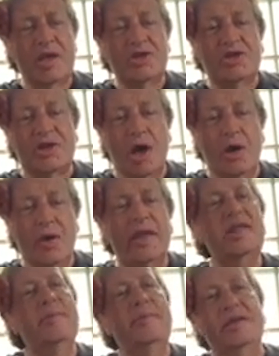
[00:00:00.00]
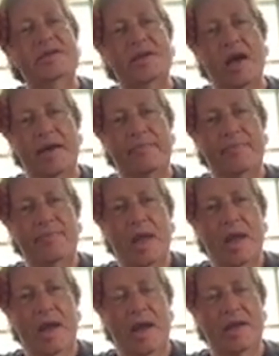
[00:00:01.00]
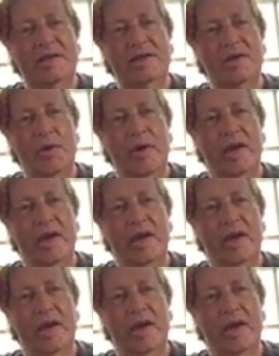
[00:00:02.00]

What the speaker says: So in the meantime, until